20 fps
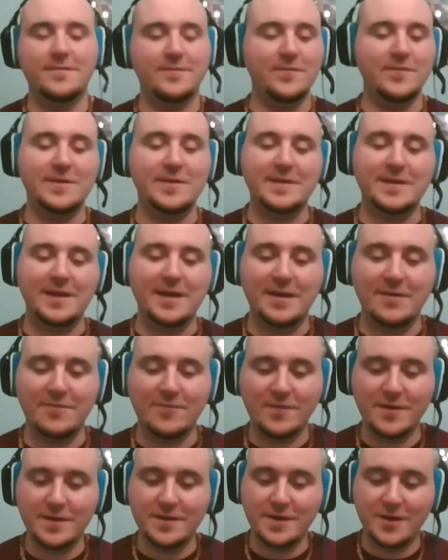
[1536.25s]
Once again,
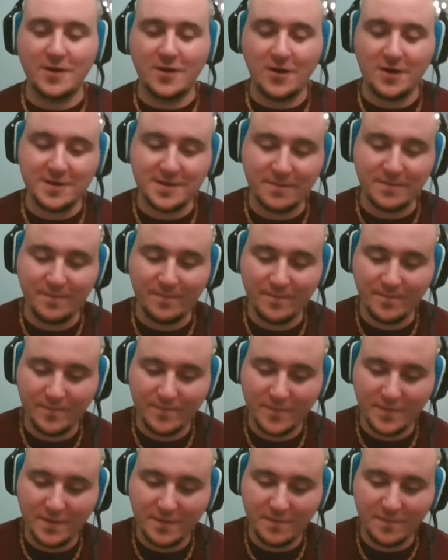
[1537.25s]
really awesome
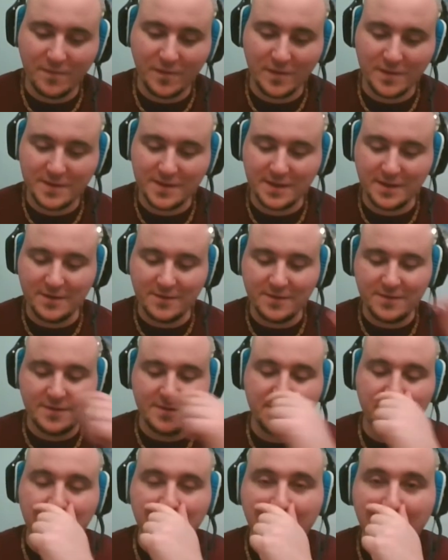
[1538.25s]
verse here. There's
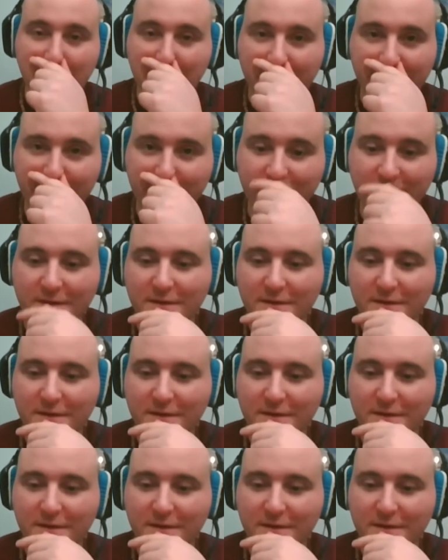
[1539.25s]
a lot of